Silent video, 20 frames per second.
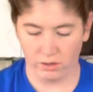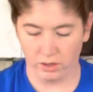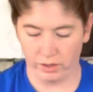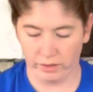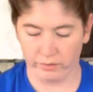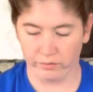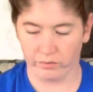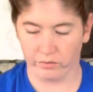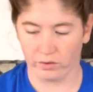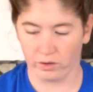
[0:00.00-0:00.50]

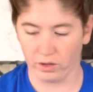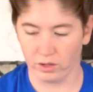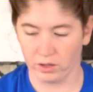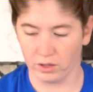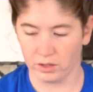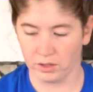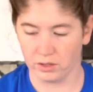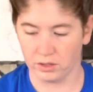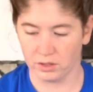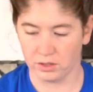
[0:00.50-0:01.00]
I've
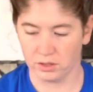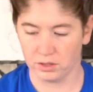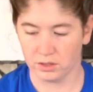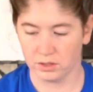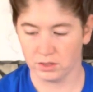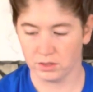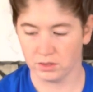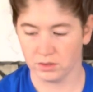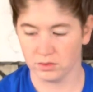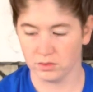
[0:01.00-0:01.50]
got
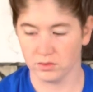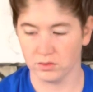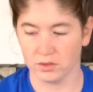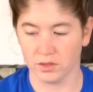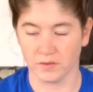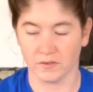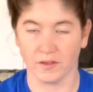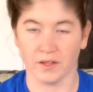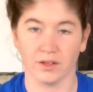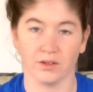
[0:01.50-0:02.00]
the
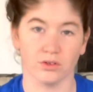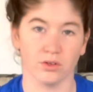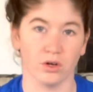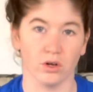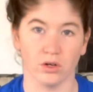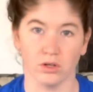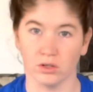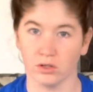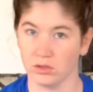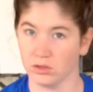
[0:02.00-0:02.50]
saddle
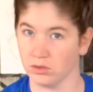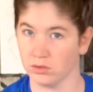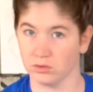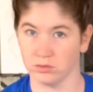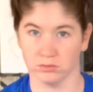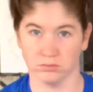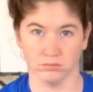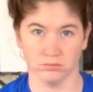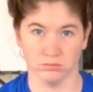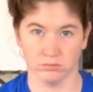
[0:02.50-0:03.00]
all
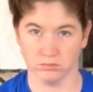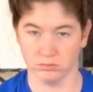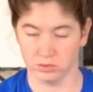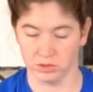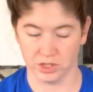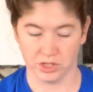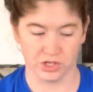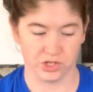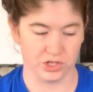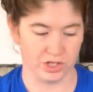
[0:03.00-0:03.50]

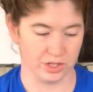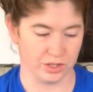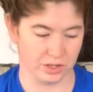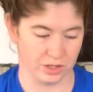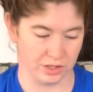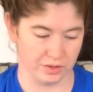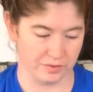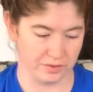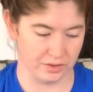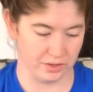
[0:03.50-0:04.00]
brushed down and
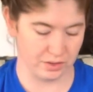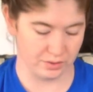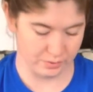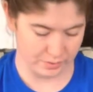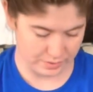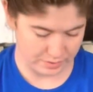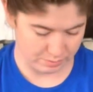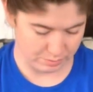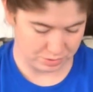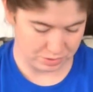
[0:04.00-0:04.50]
everything
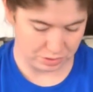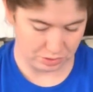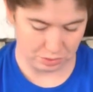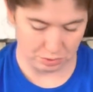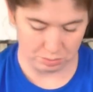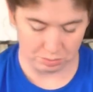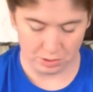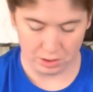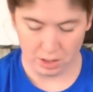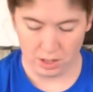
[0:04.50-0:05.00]
with some
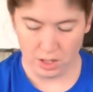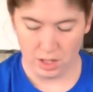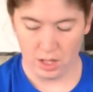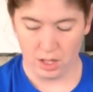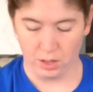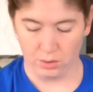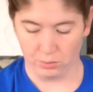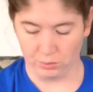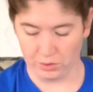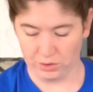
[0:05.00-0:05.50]
soap.
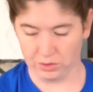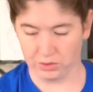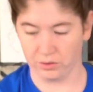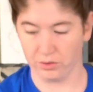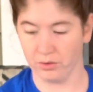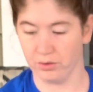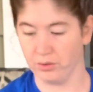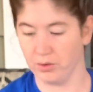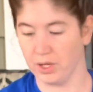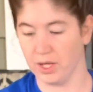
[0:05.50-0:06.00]
Went
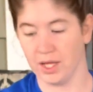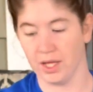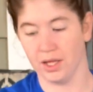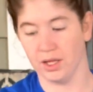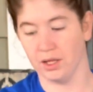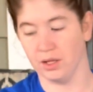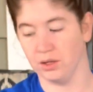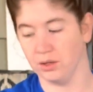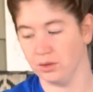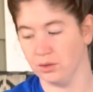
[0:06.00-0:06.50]
through
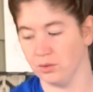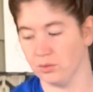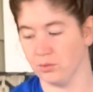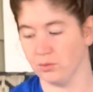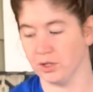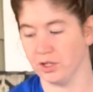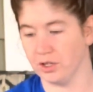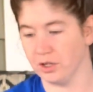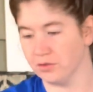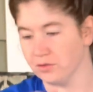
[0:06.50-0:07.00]
and
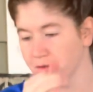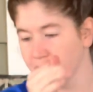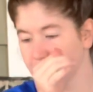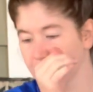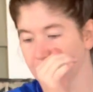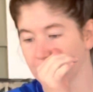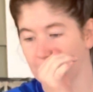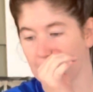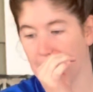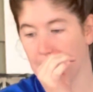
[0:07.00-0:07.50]
went over with
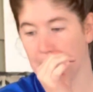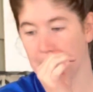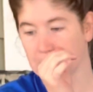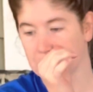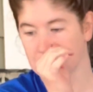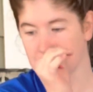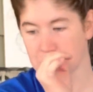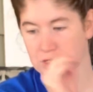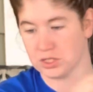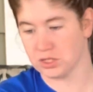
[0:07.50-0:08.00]
the rag
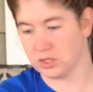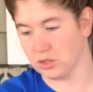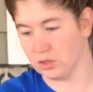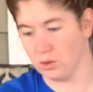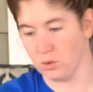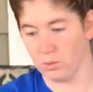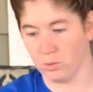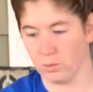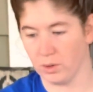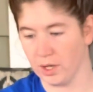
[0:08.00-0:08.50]
just to
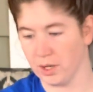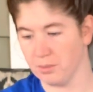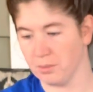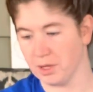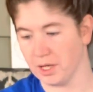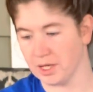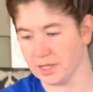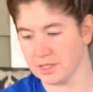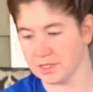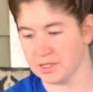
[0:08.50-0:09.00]
wipe
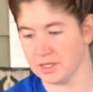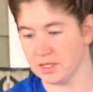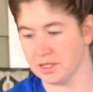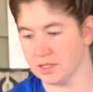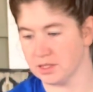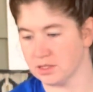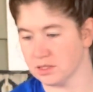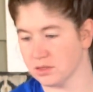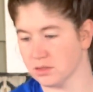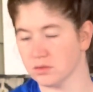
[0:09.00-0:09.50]

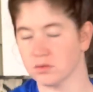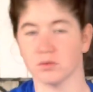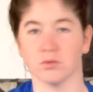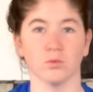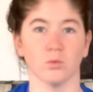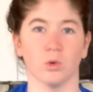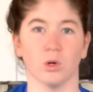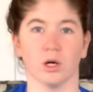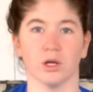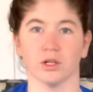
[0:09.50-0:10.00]
excess
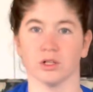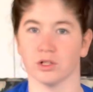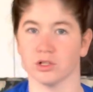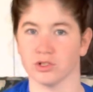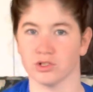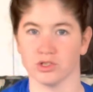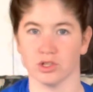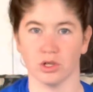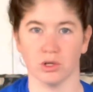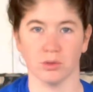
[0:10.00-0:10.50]
water,
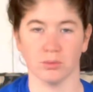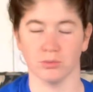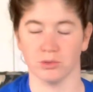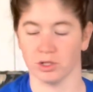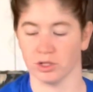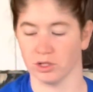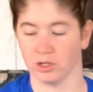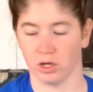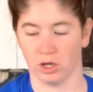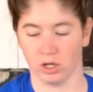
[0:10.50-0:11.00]
soap,
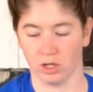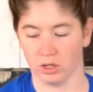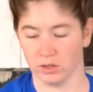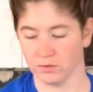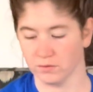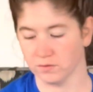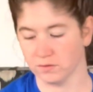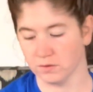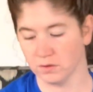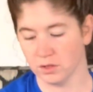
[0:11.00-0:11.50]
dirt off.